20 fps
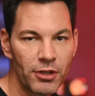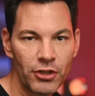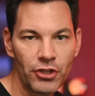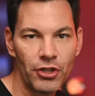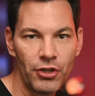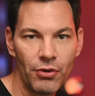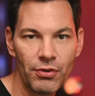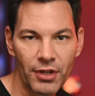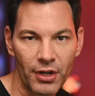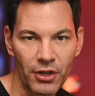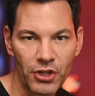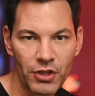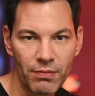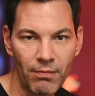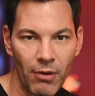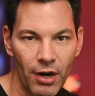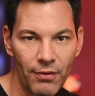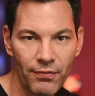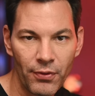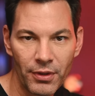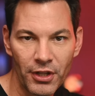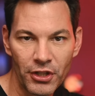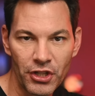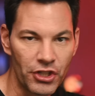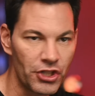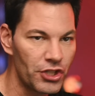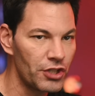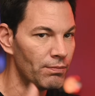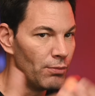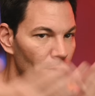that you use on a smartphone that
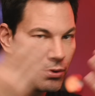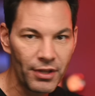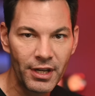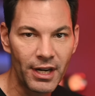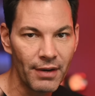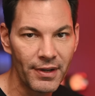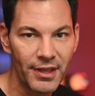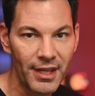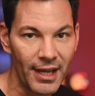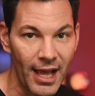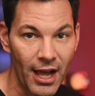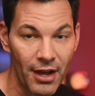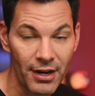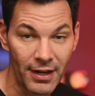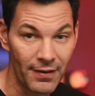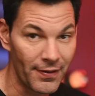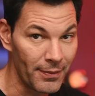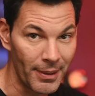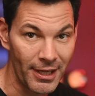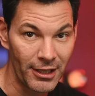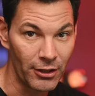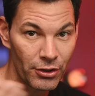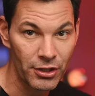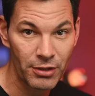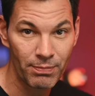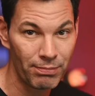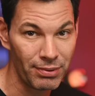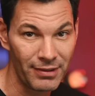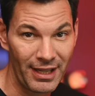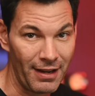just smoothen everything out and everybody looks
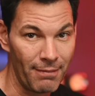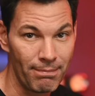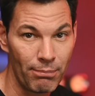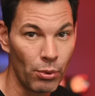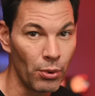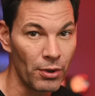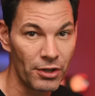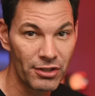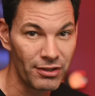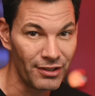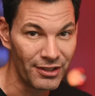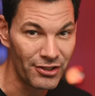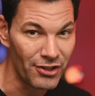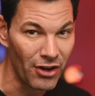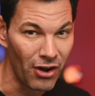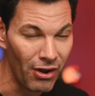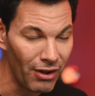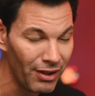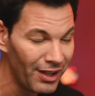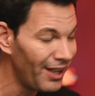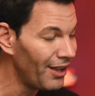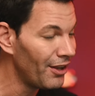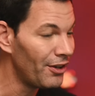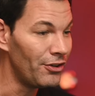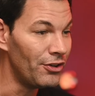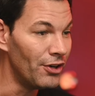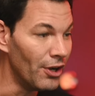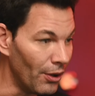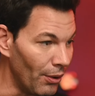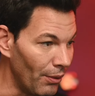like a porcelain doll.
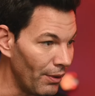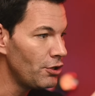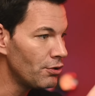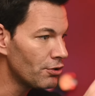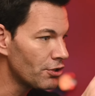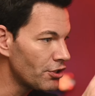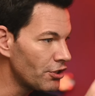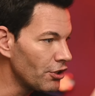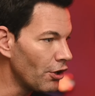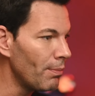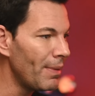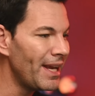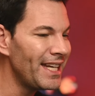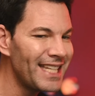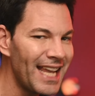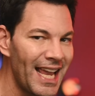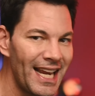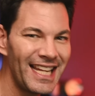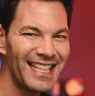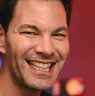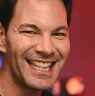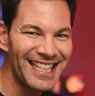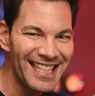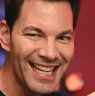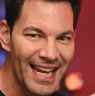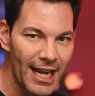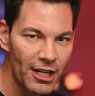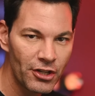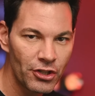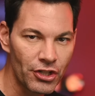No, you're still maintaining the
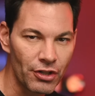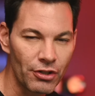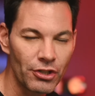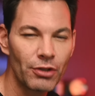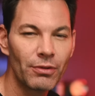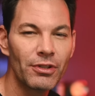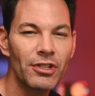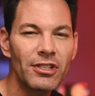texture, so it